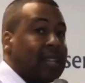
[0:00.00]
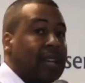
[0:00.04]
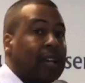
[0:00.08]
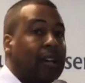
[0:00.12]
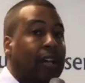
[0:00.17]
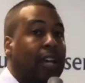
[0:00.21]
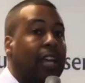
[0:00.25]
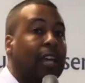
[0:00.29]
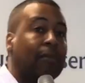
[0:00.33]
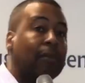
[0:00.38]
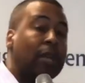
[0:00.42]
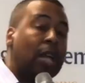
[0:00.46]

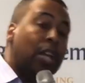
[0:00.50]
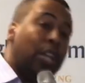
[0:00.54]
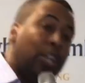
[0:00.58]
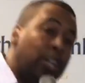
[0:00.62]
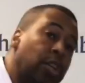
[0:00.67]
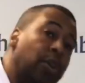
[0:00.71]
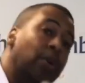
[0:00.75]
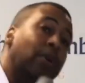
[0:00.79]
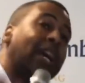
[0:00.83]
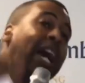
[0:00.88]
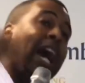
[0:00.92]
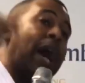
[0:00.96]
tell Him
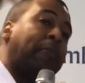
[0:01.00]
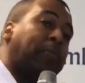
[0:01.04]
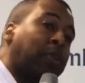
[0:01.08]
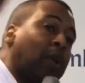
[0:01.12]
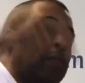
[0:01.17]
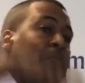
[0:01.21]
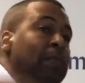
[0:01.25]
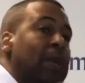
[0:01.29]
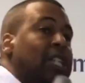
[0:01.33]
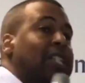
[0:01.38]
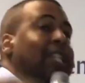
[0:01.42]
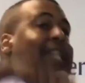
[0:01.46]
you got
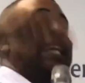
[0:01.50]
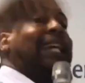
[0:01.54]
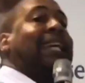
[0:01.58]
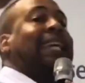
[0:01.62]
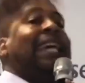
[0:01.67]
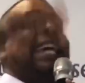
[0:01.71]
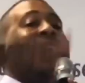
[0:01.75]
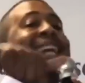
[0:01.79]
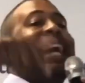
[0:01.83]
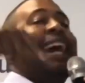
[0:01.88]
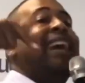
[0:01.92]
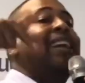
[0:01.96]
permission to
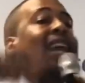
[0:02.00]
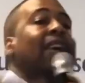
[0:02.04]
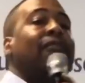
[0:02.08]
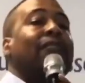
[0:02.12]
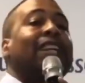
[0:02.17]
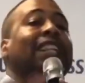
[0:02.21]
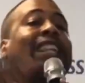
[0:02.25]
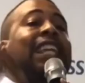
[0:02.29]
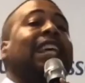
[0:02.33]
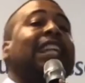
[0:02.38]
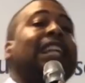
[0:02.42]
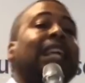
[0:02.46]
kick out
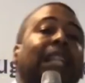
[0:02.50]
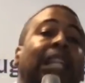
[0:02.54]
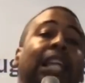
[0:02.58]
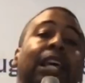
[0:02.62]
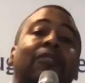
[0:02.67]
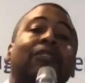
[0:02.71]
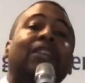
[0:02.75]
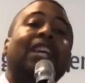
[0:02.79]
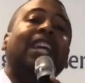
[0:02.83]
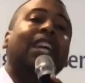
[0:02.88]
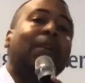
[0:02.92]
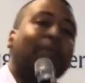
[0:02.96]
everything that
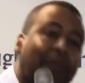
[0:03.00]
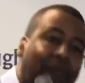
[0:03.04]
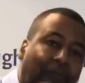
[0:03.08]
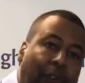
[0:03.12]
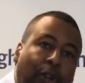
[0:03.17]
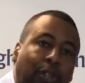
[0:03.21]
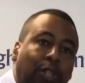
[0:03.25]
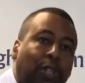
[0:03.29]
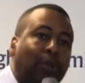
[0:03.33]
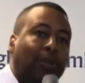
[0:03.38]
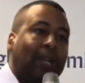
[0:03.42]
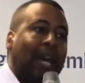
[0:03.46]
lived in here
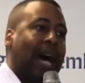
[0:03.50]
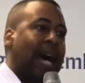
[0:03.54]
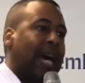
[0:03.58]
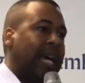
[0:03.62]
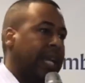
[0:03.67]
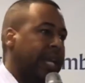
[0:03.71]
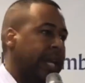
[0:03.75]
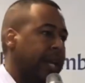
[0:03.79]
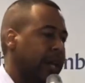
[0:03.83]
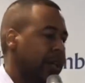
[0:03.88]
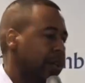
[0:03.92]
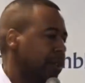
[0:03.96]
before you
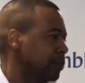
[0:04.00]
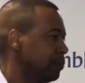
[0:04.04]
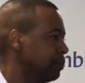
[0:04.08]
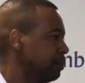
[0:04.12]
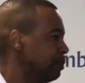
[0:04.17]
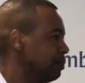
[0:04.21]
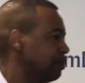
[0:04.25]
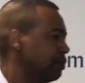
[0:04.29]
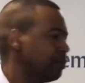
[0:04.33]
got here.